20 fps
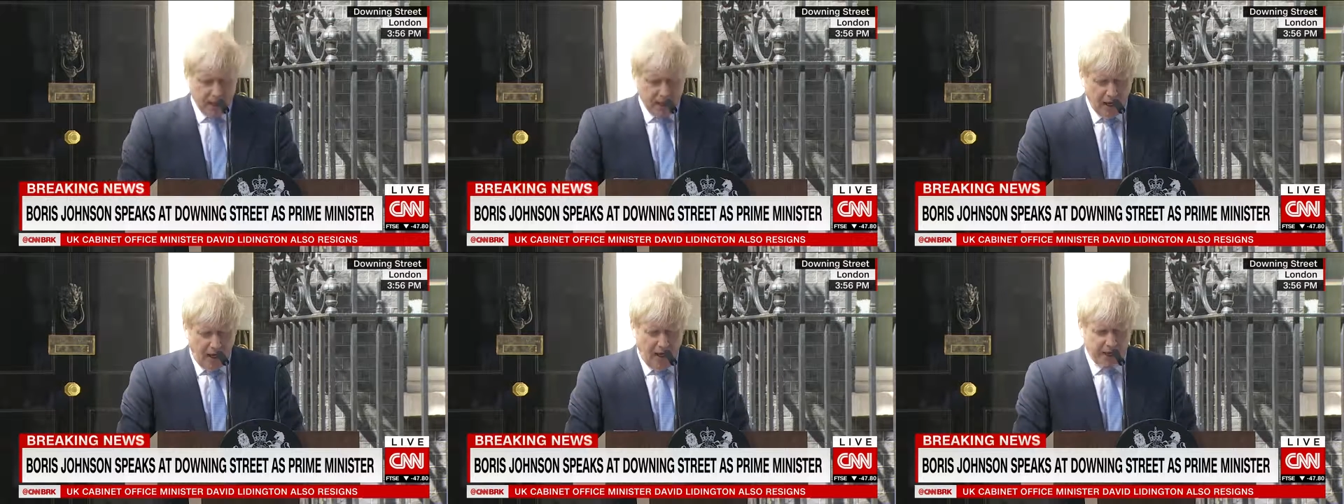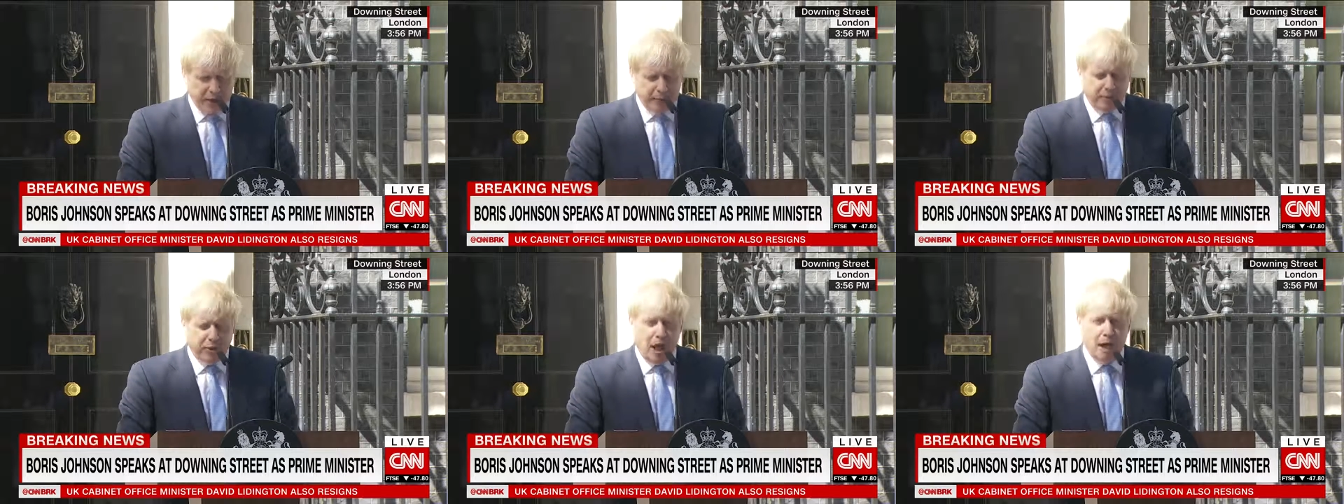our
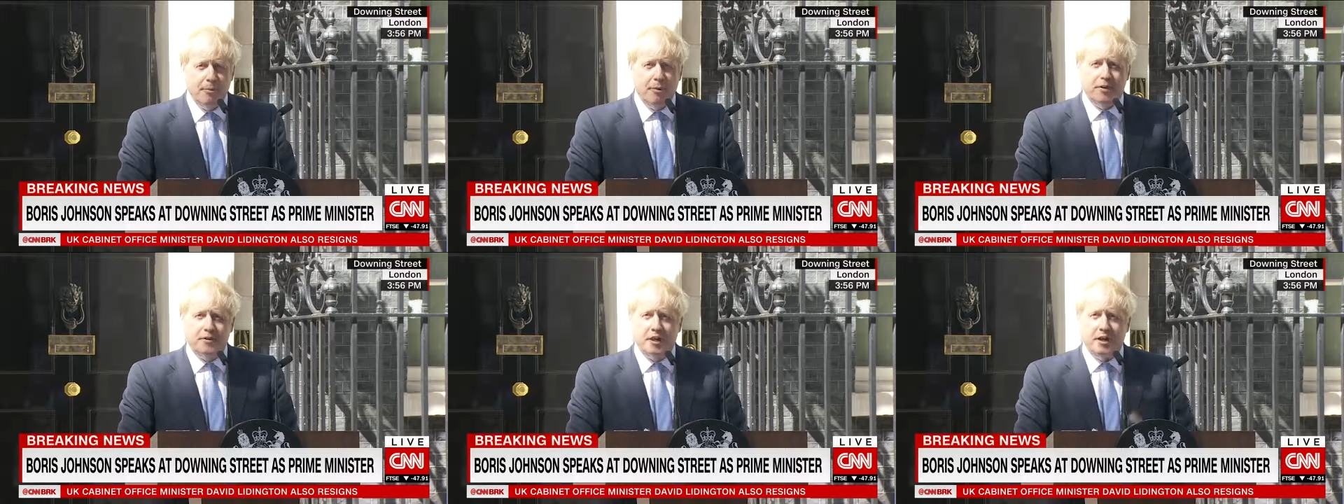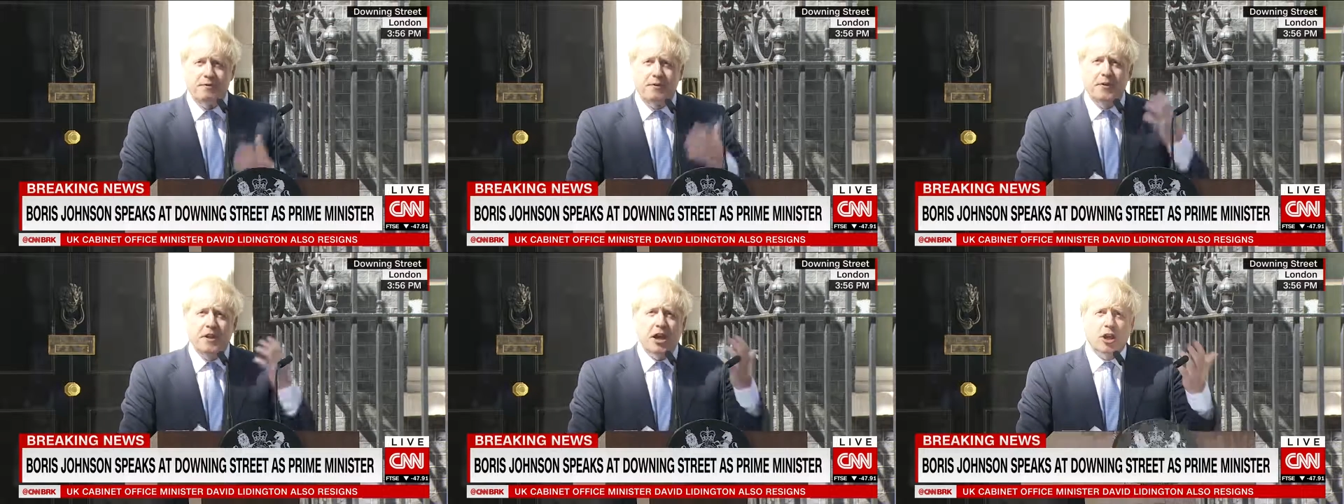diplomacy,
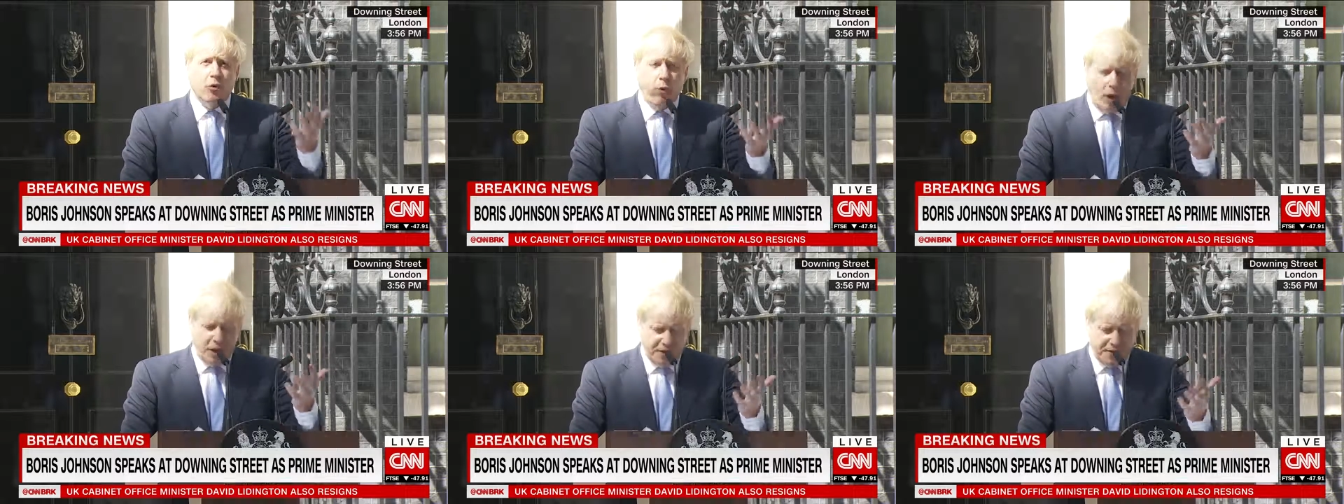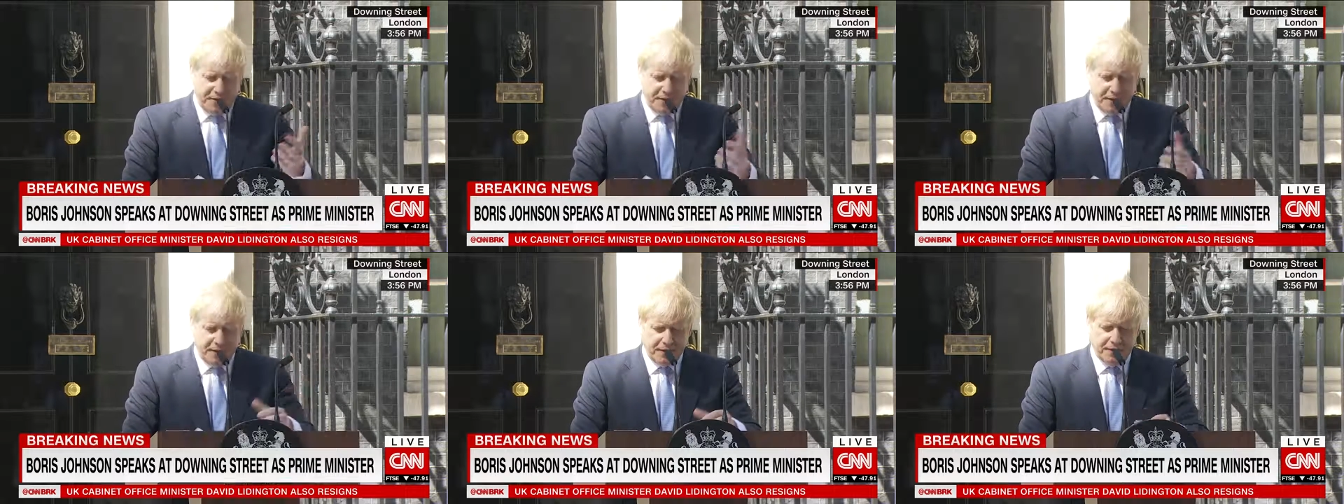for the
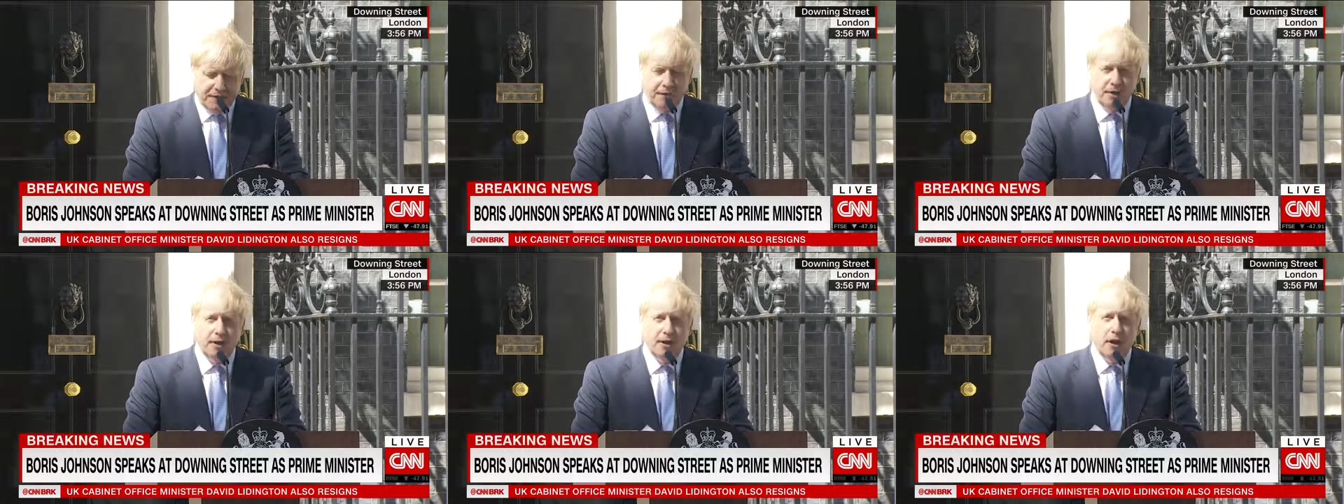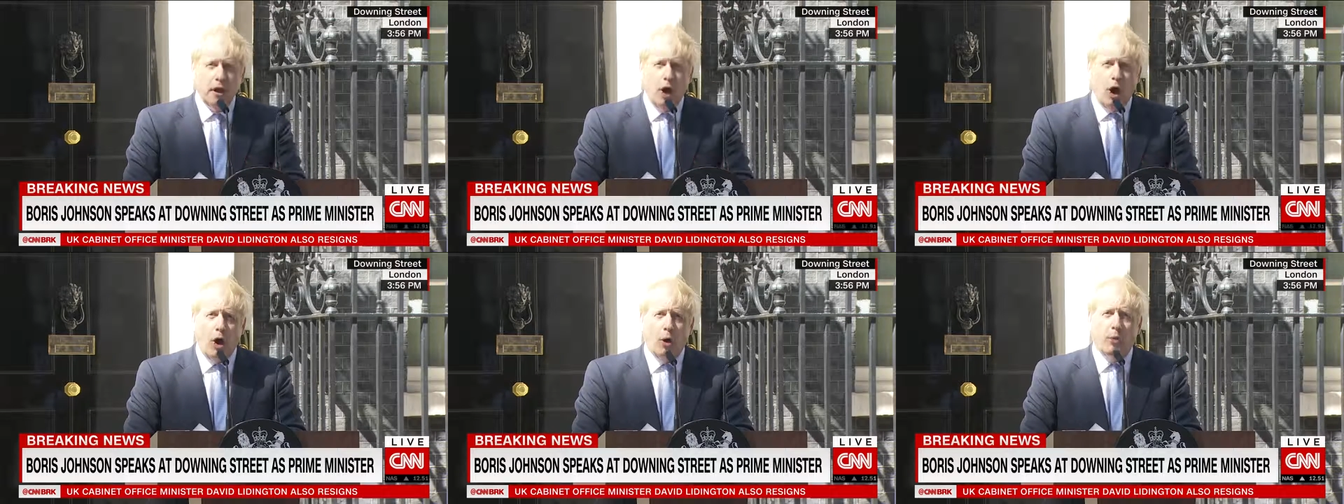equalities
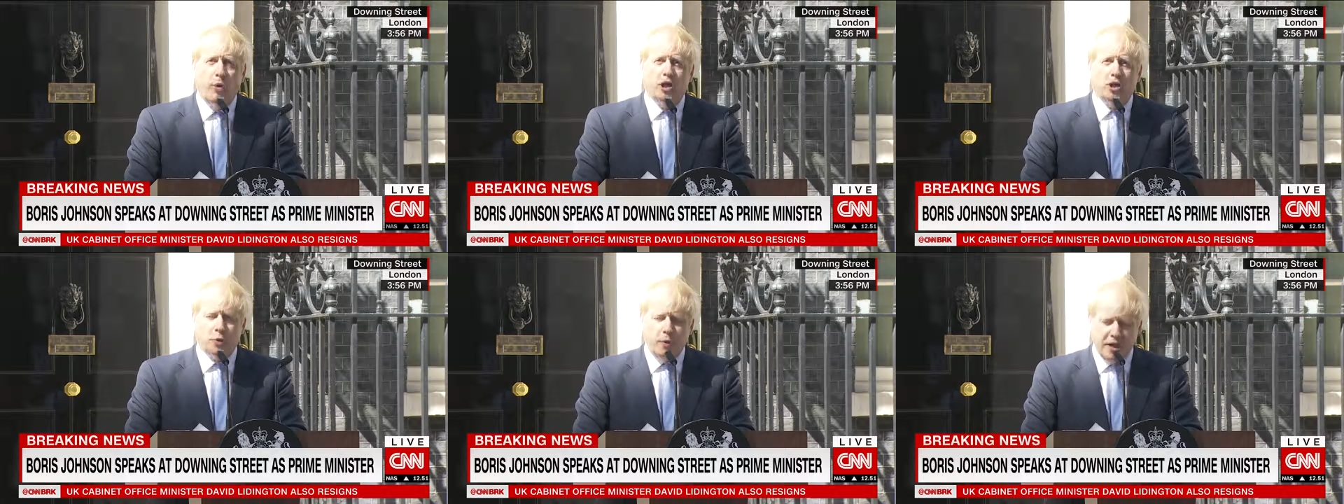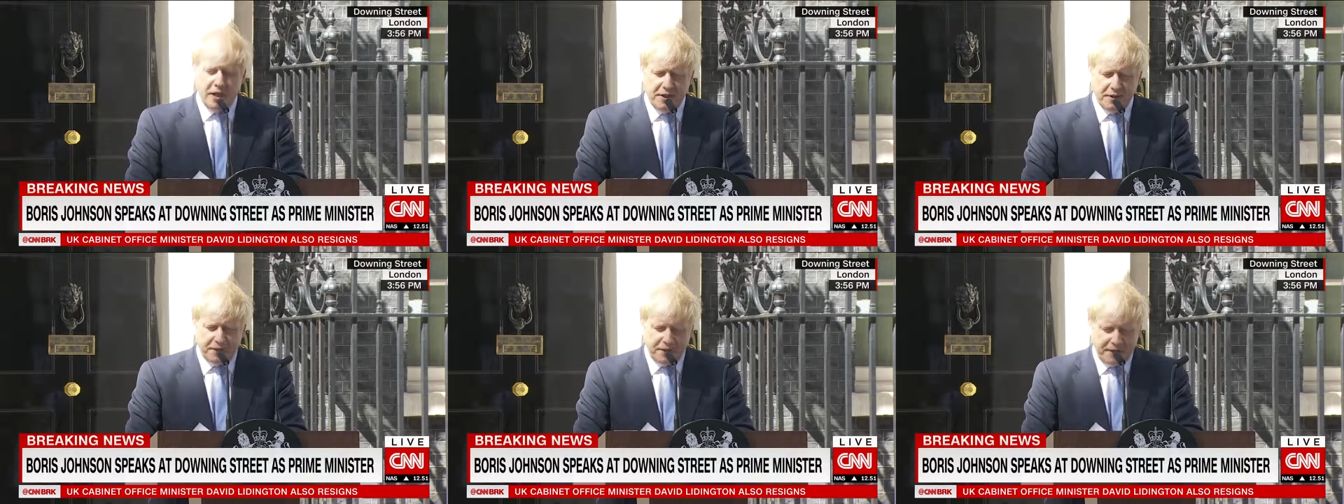on which
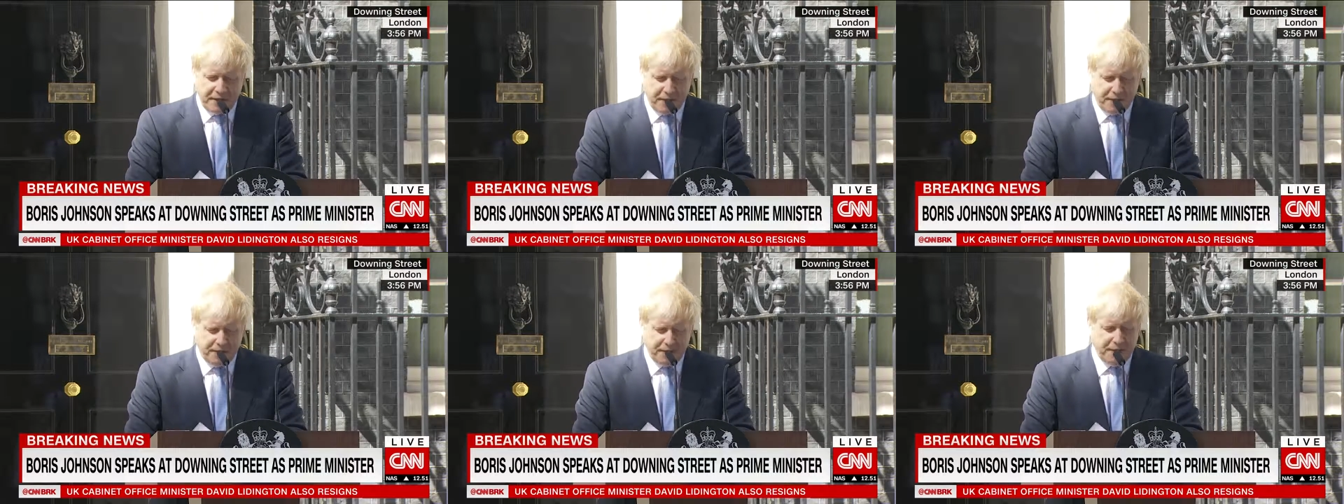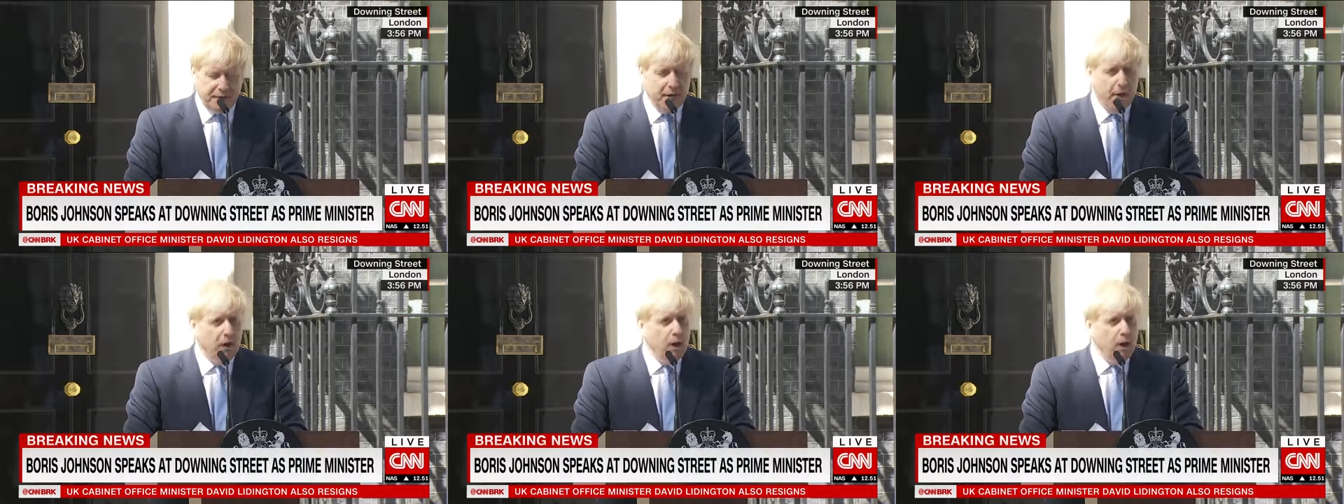we insist,